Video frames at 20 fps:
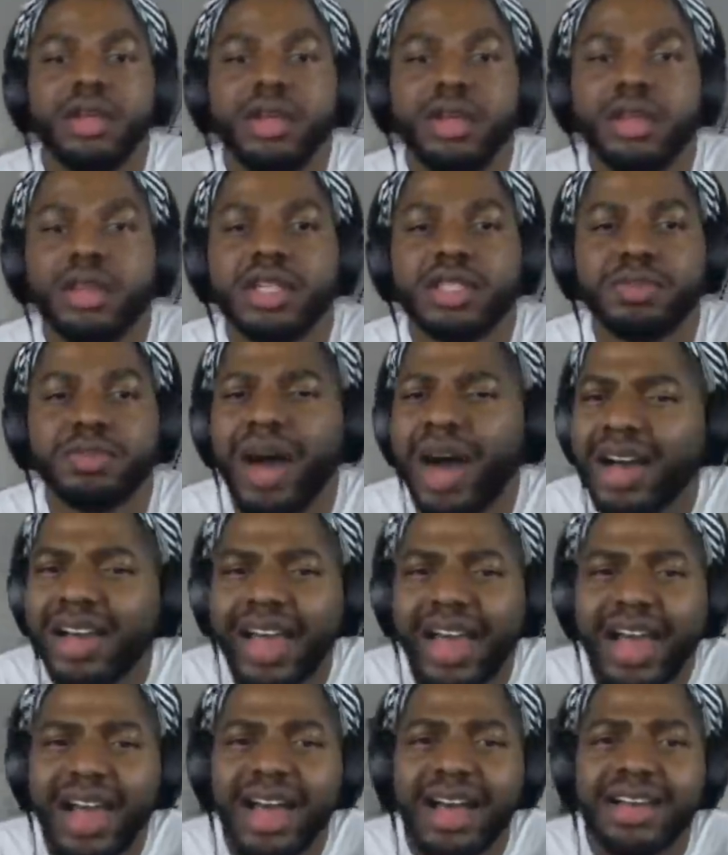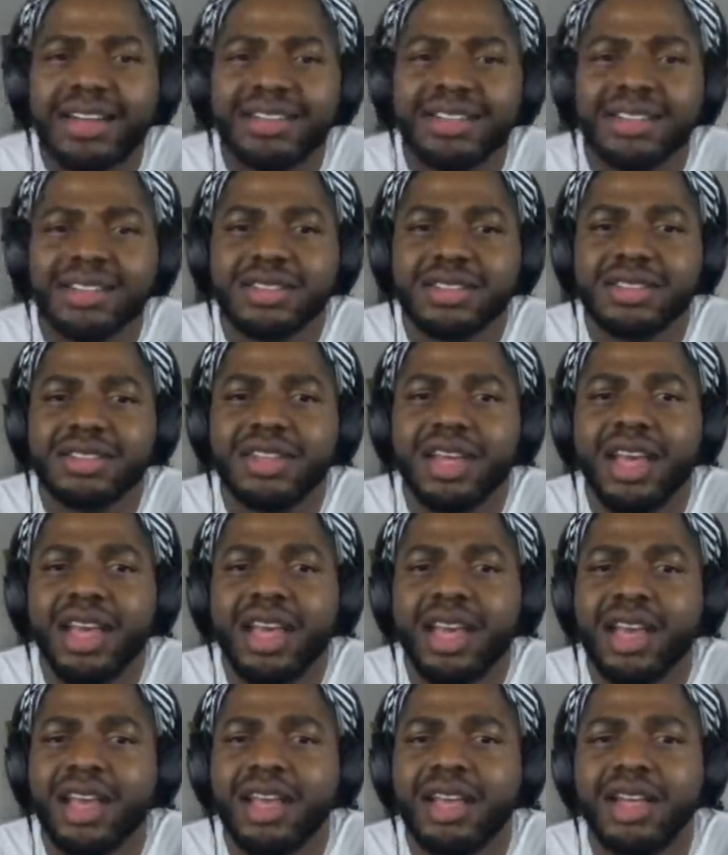There's podcasts
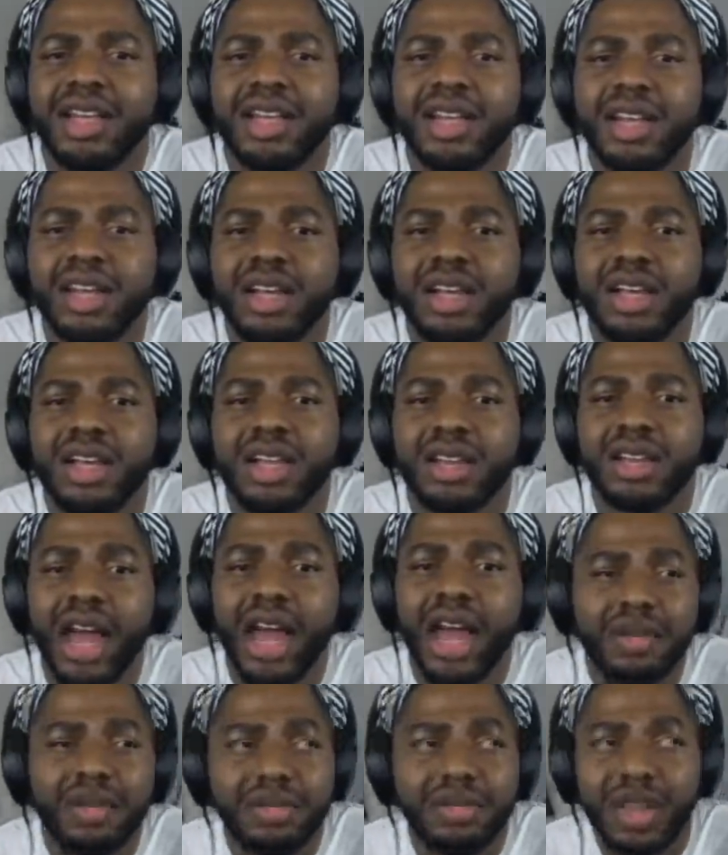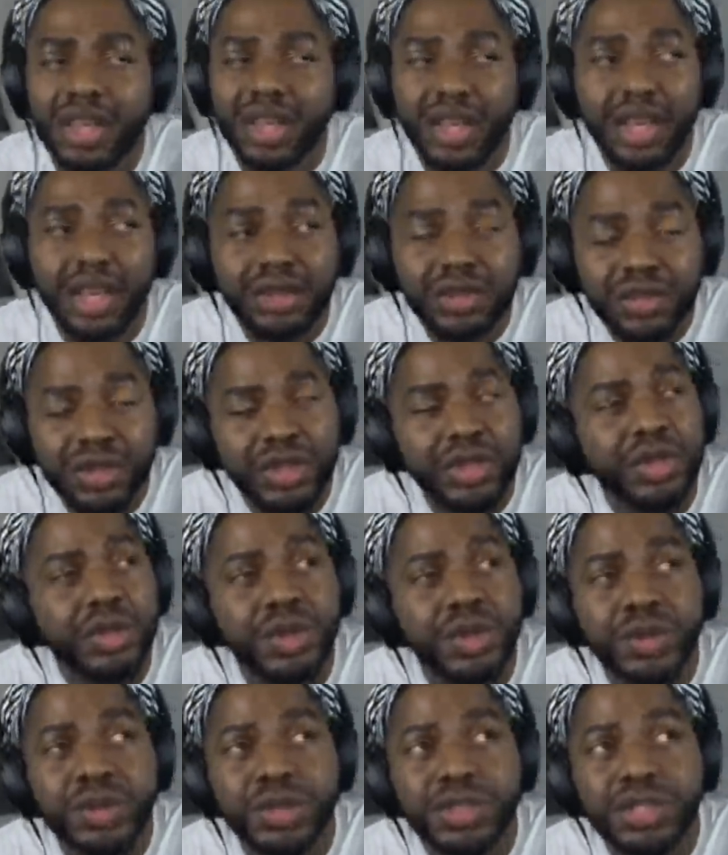and like
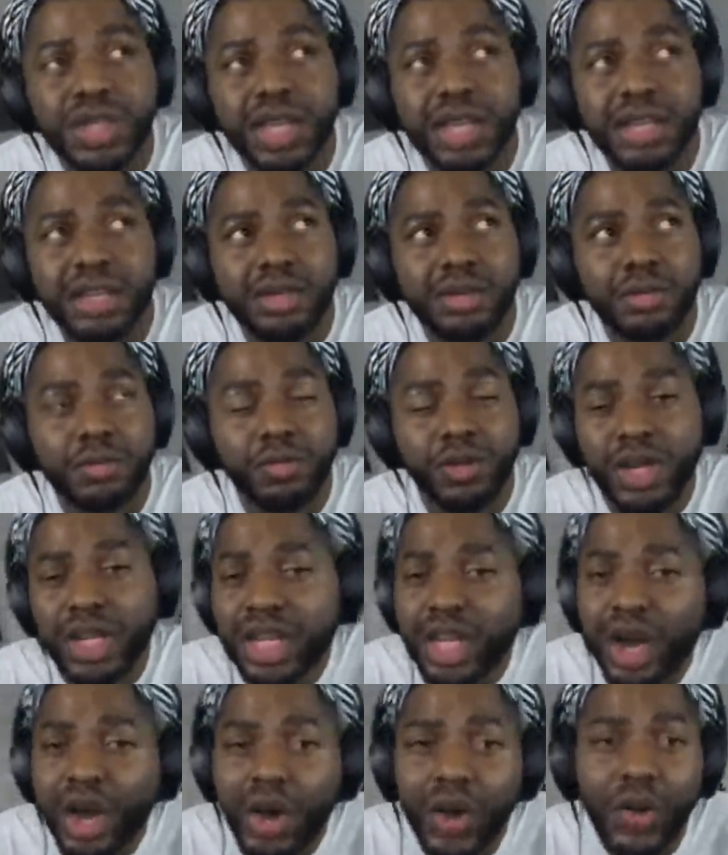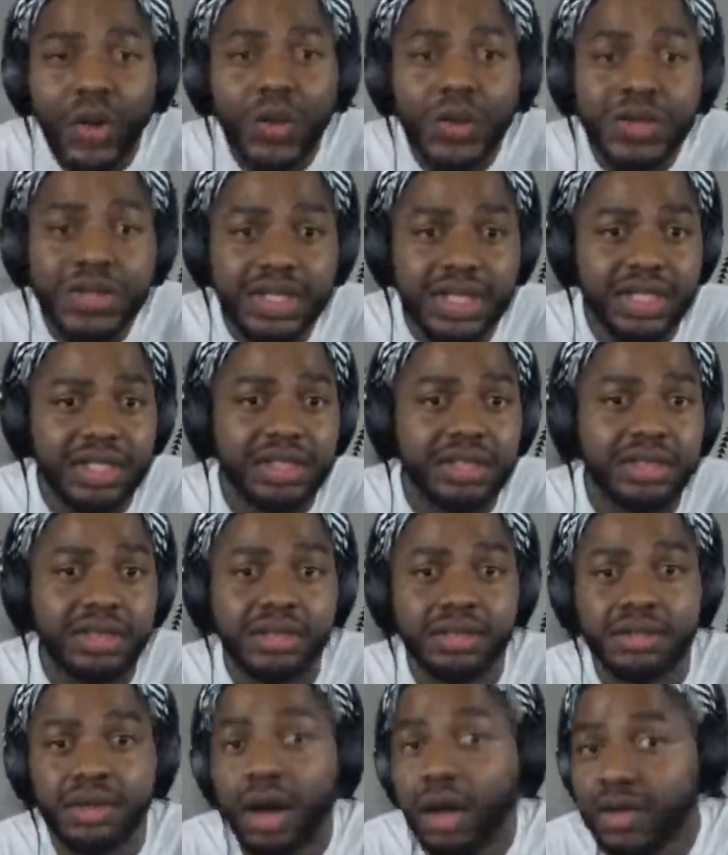interviews and videos and
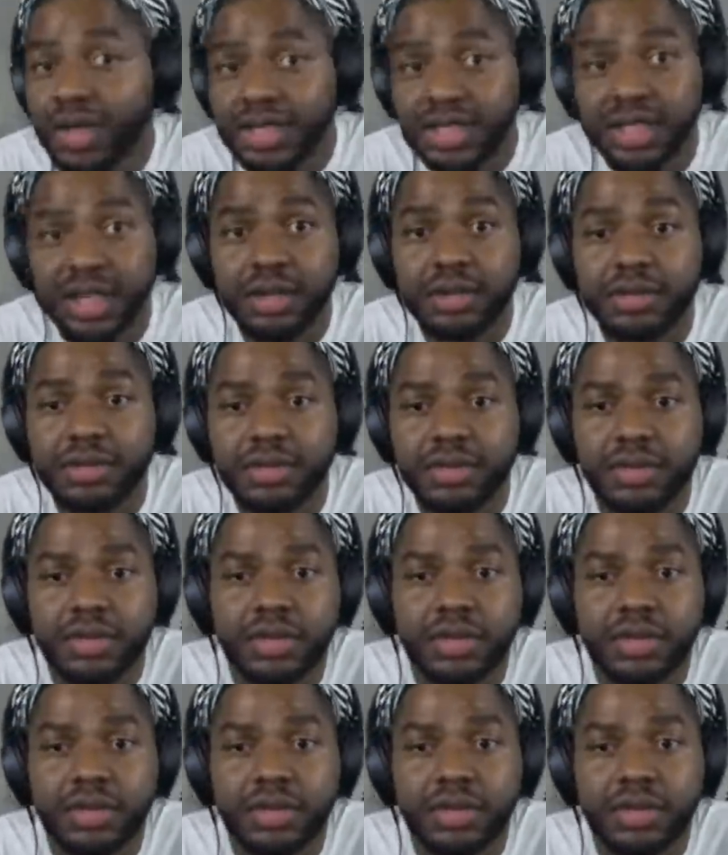all that stuff.